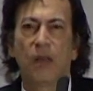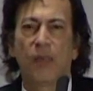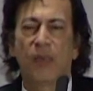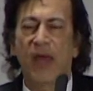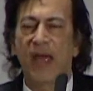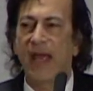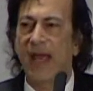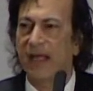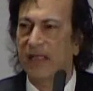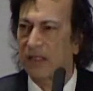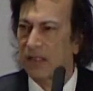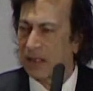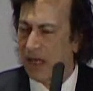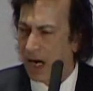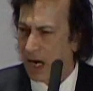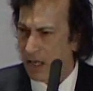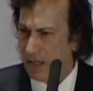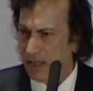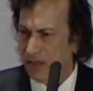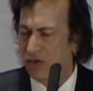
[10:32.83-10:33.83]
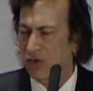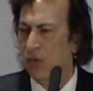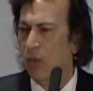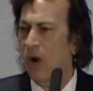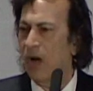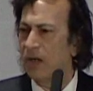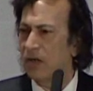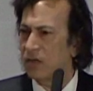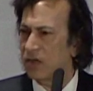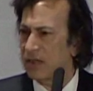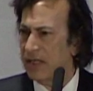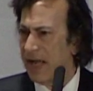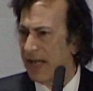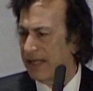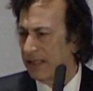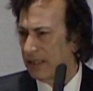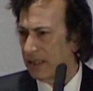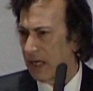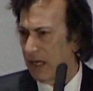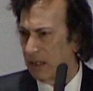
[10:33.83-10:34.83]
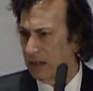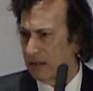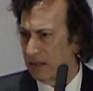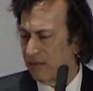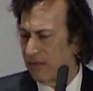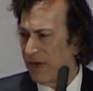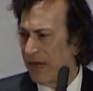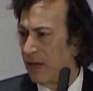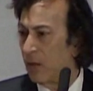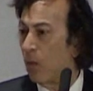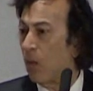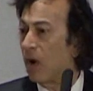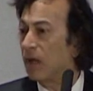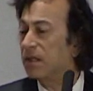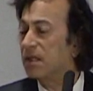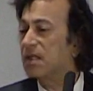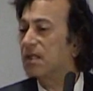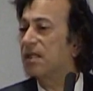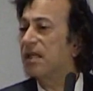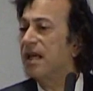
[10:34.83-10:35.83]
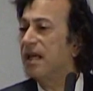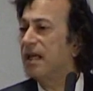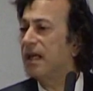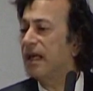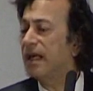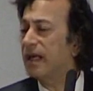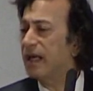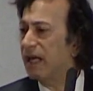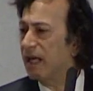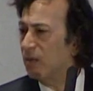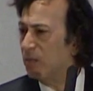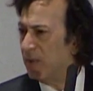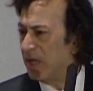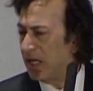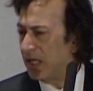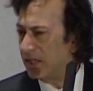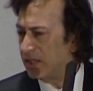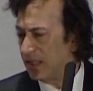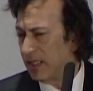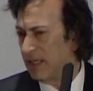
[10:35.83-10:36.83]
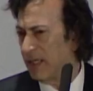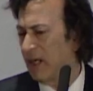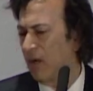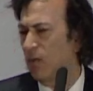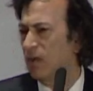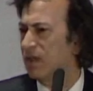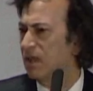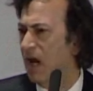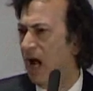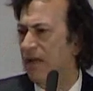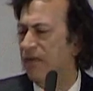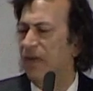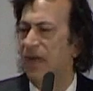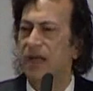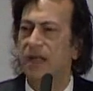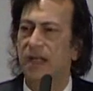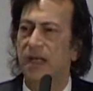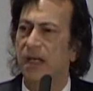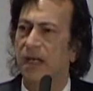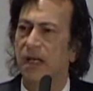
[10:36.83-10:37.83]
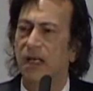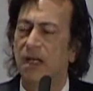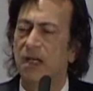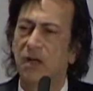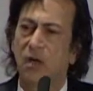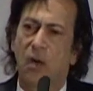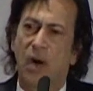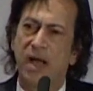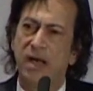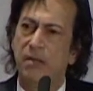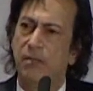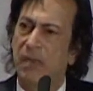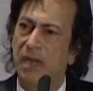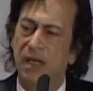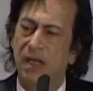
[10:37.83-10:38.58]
They had started to understand and cultivate what singing can be. Singing was nothing quite